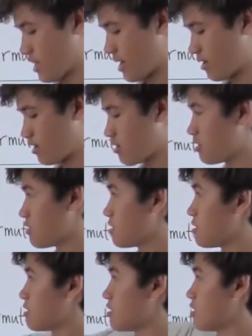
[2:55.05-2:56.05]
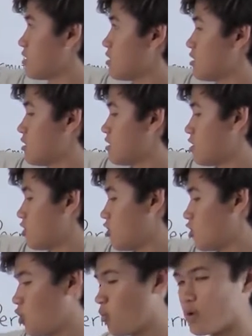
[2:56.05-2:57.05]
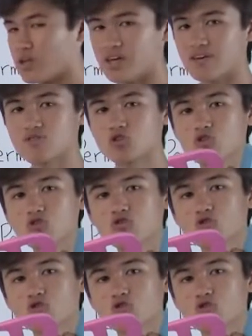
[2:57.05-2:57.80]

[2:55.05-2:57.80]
letter, we only have two